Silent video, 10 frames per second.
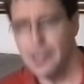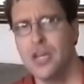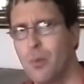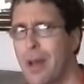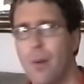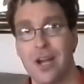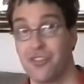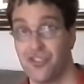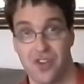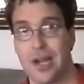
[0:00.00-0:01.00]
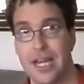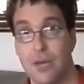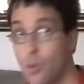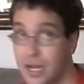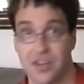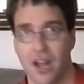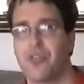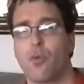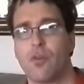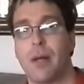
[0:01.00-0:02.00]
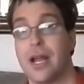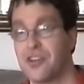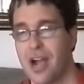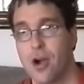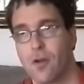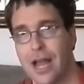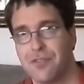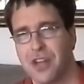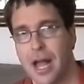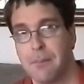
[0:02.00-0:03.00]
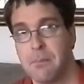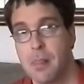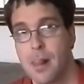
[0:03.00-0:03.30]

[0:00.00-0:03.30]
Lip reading: you may want to study what it does over my entire lifetime.